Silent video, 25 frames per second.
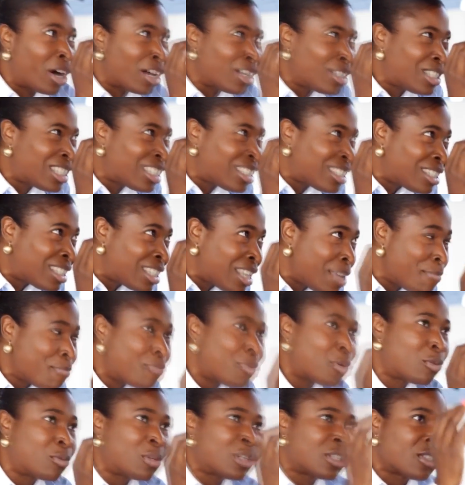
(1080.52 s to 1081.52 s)
a
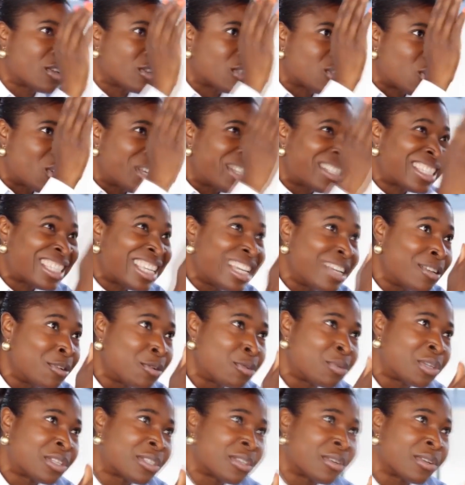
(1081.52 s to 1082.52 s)
simple resource or a
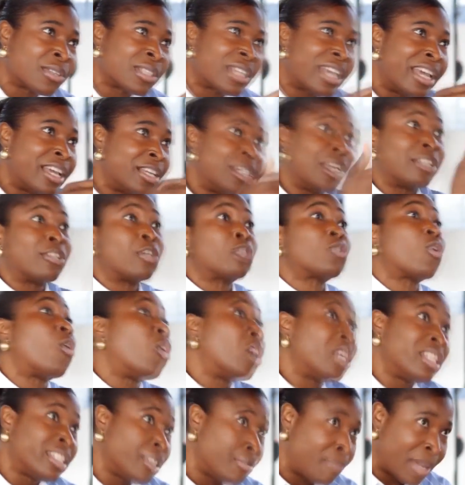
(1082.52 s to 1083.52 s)
single resource. You're not
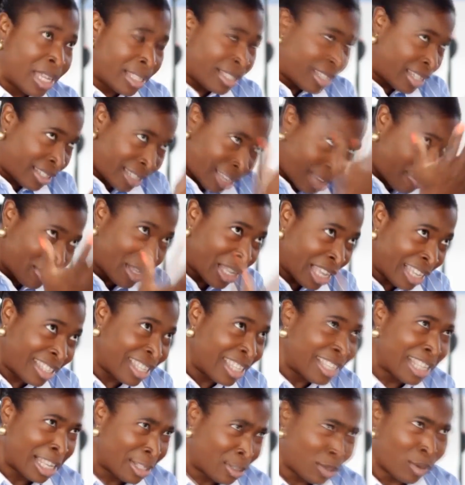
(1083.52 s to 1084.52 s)
oil dependent. I
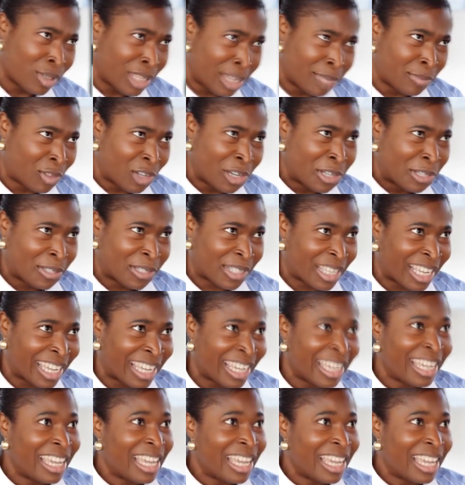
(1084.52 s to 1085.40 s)
think that's what I'm trying to say.